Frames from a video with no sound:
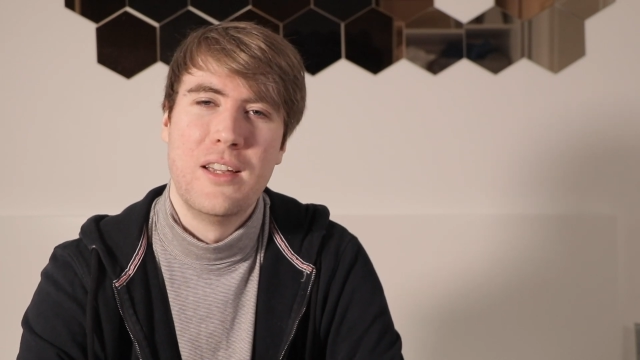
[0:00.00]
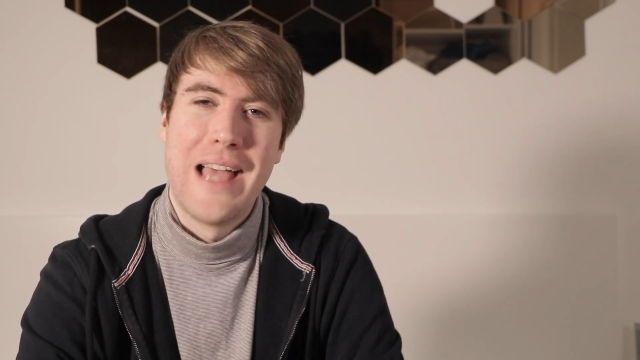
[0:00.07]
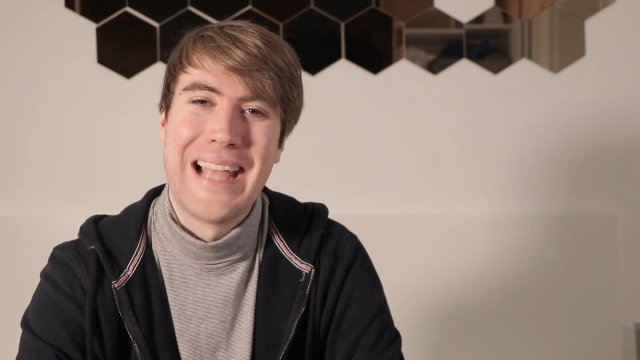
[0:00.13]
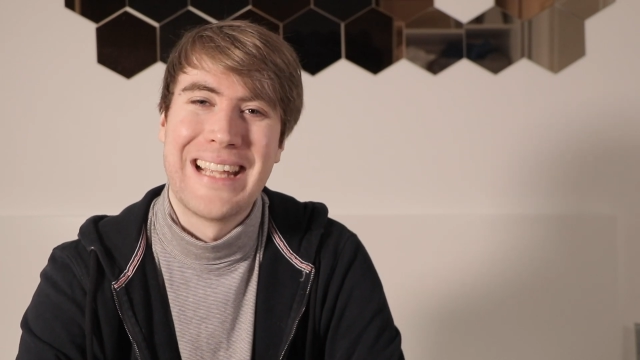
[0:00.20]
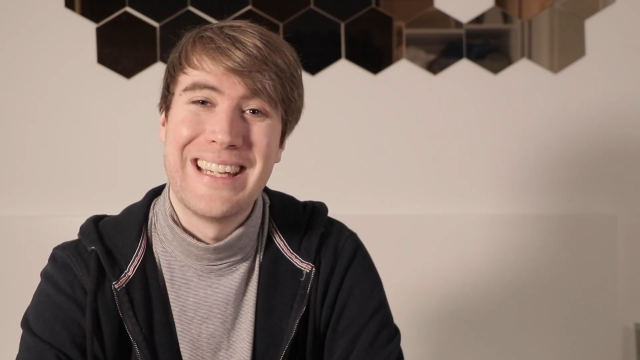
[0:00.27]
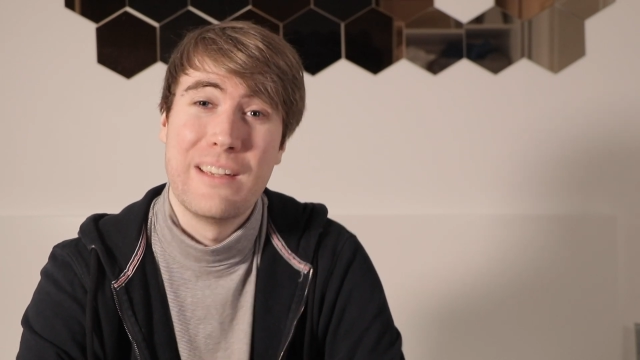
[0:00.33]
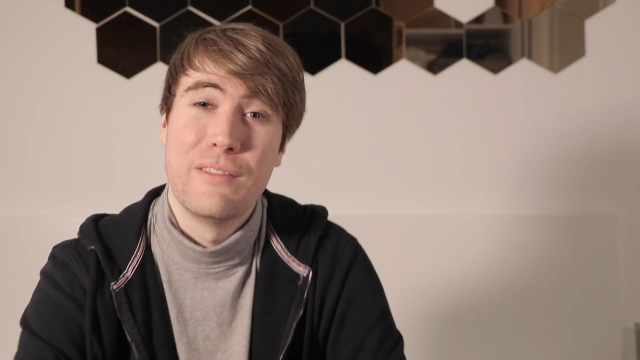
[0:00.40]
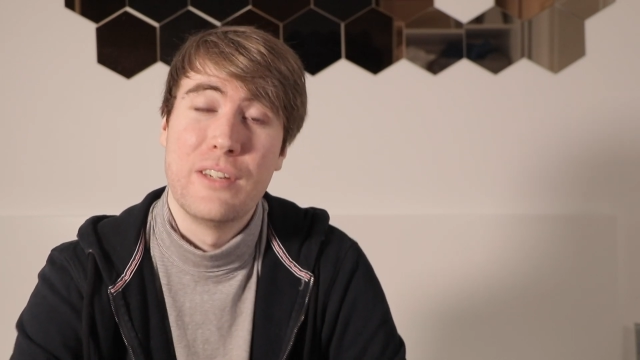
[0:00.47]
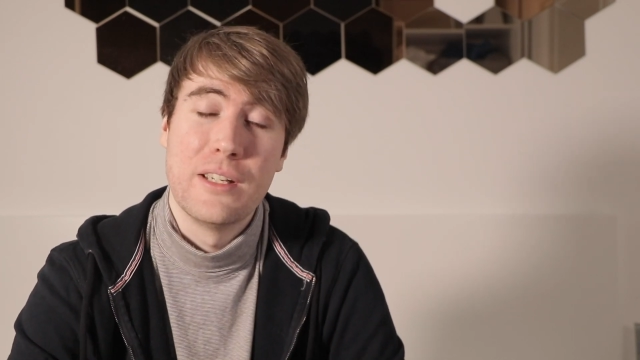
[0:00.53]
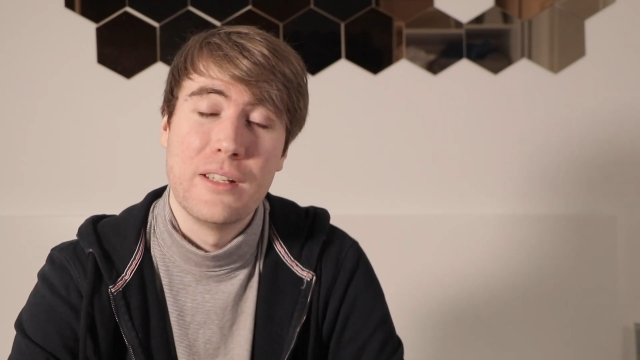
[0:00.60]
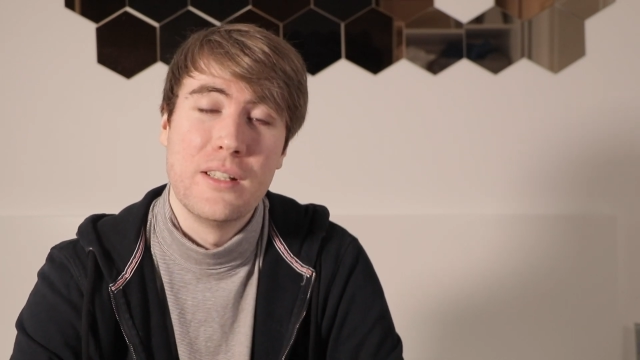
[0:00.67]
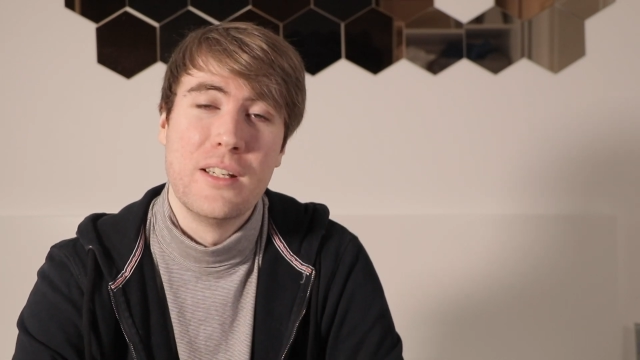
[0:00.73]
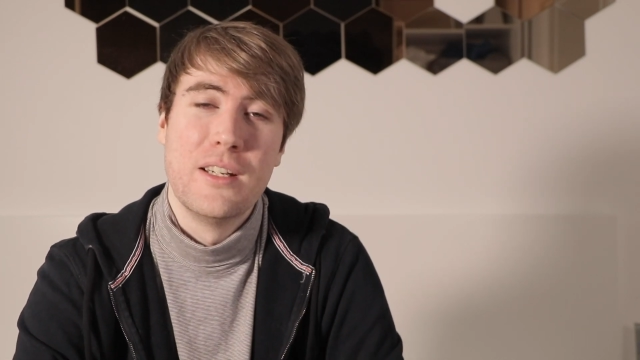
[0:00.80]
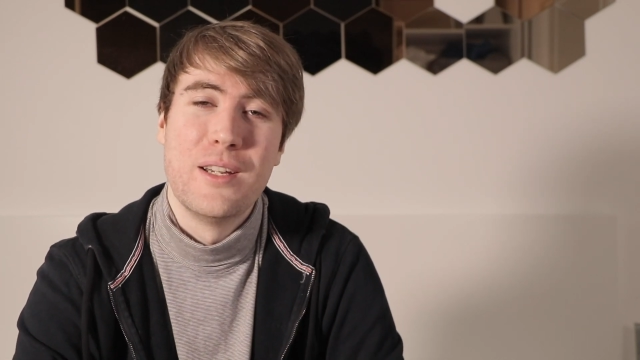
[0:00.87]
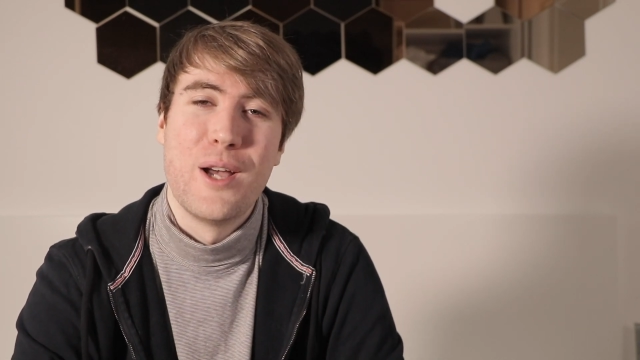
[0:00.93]
and give it
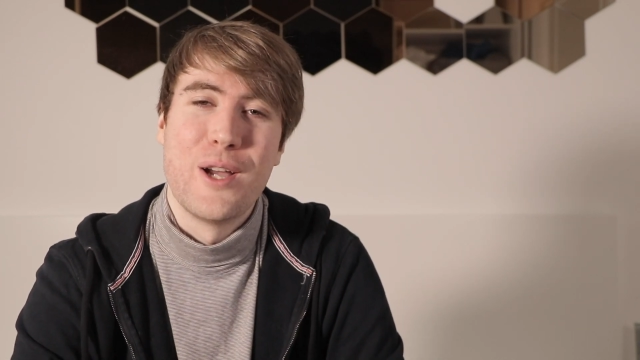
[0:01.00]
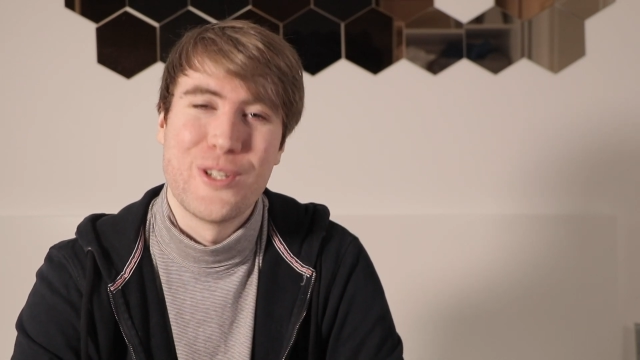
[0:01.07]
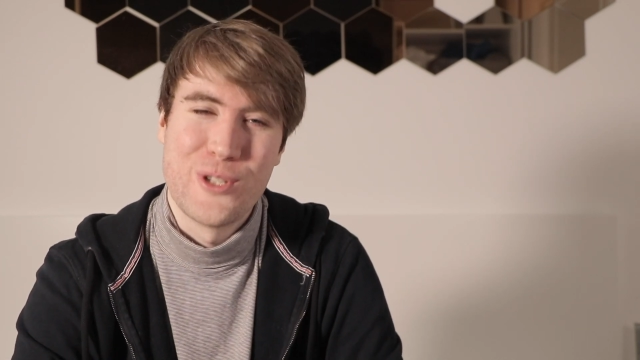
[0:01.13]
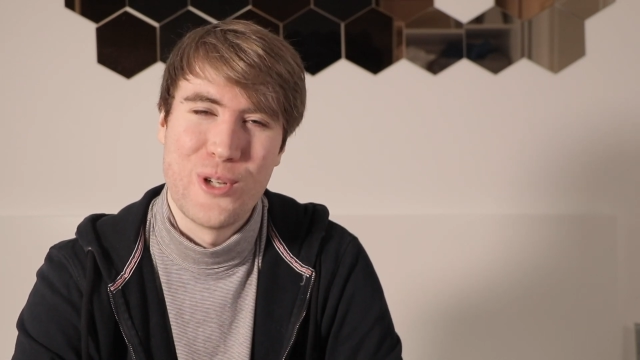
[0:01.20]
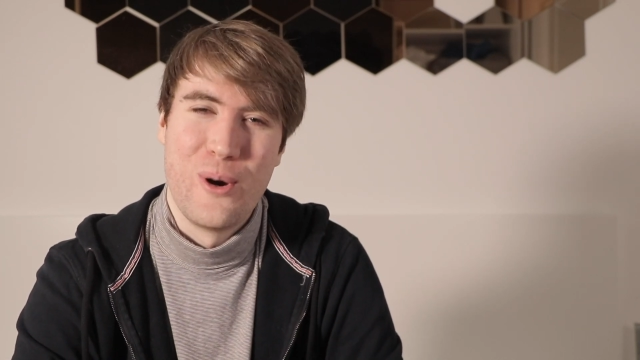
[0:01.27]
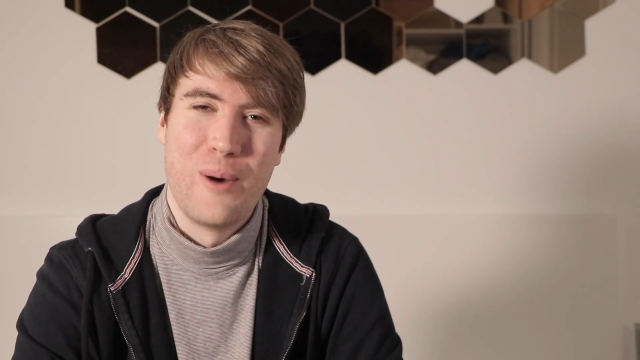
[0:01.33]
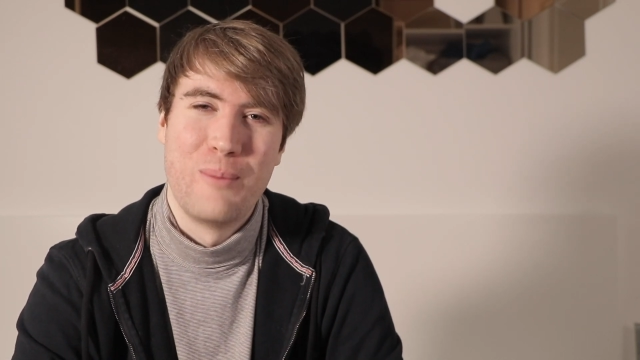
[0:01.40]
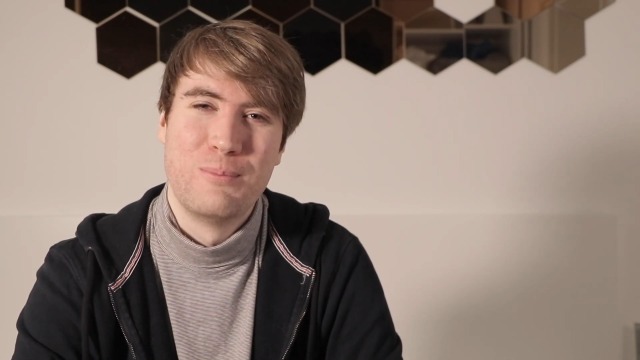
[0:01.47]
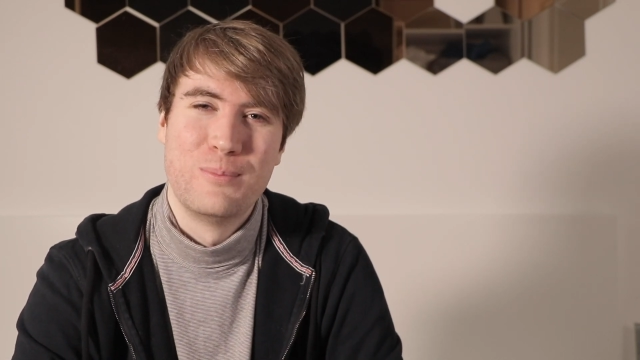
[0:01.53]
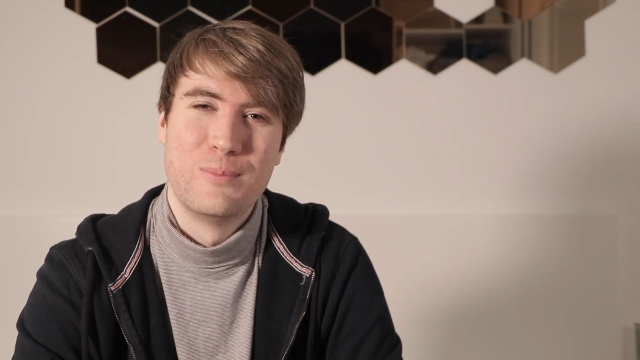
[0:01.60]
a shot.